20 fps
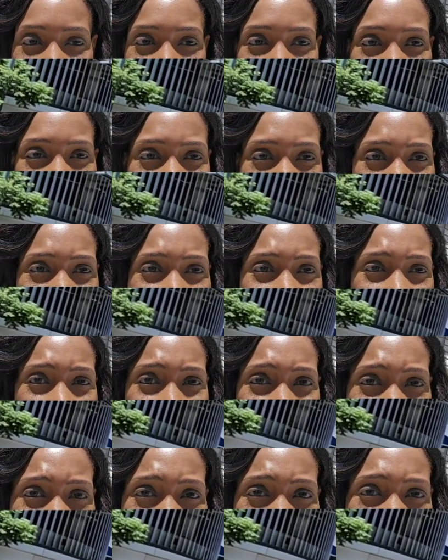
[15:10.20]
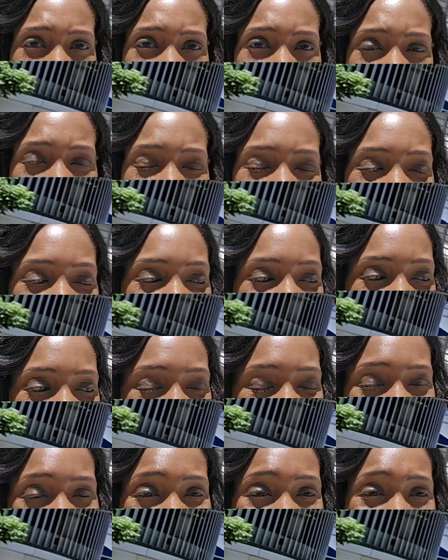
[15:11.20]
had an
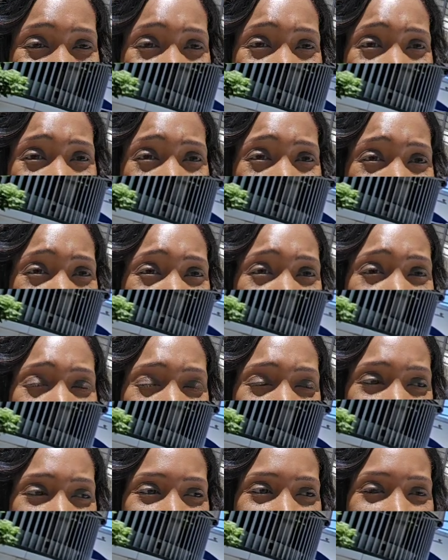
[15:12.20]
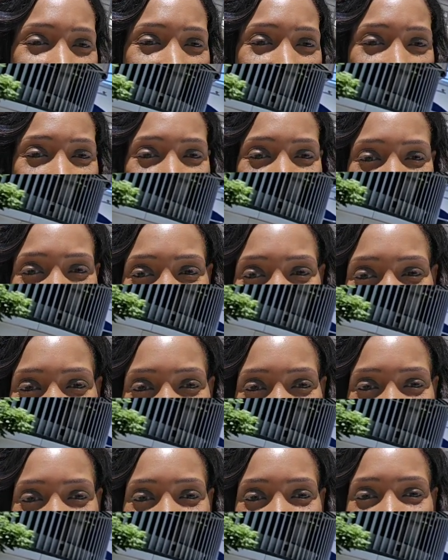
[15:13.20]
entire community
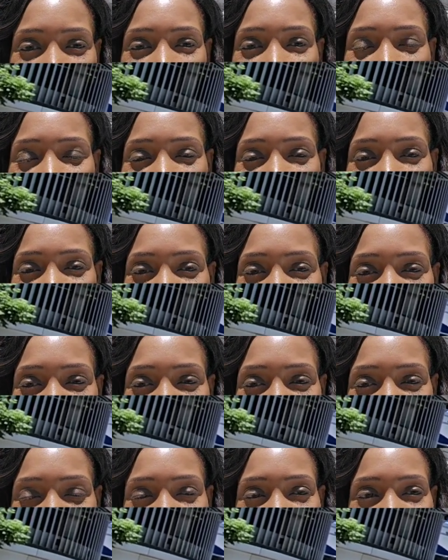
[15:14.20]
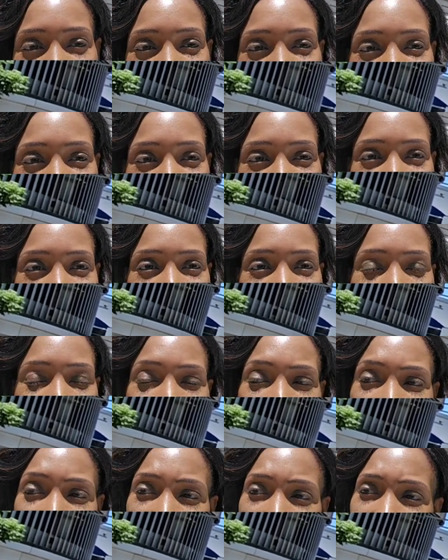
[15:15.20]
where the
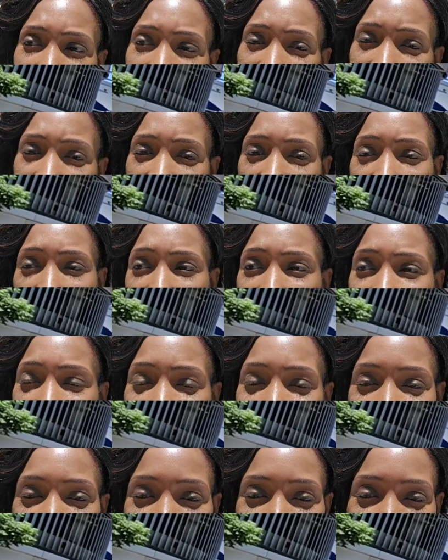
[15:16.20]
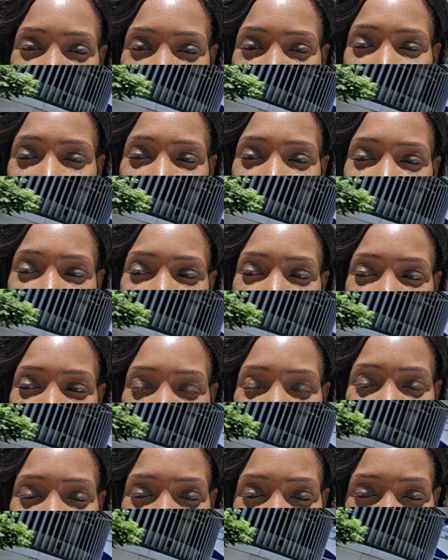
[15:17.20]
art on the
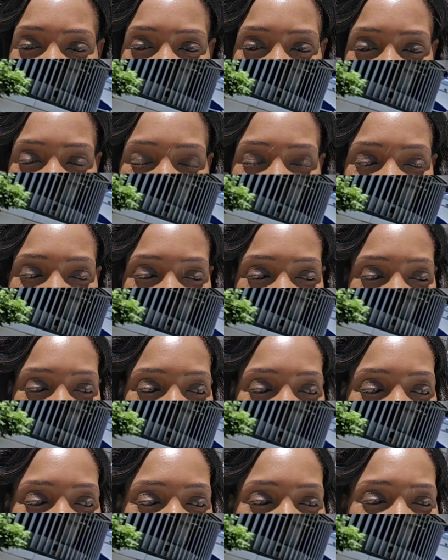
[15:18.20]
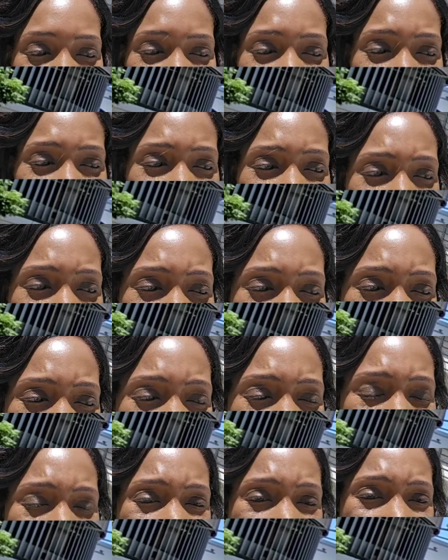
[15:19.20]
buildings, I think they called it
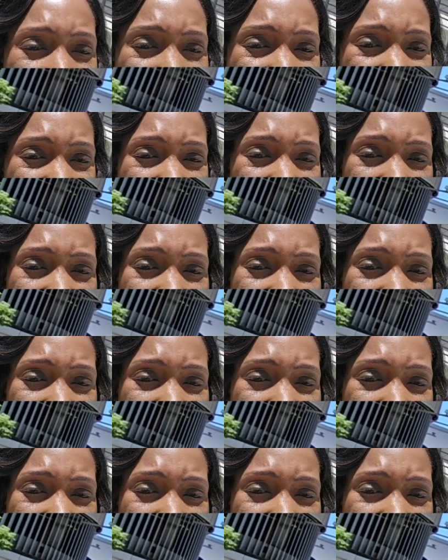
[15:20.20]
Wynwood,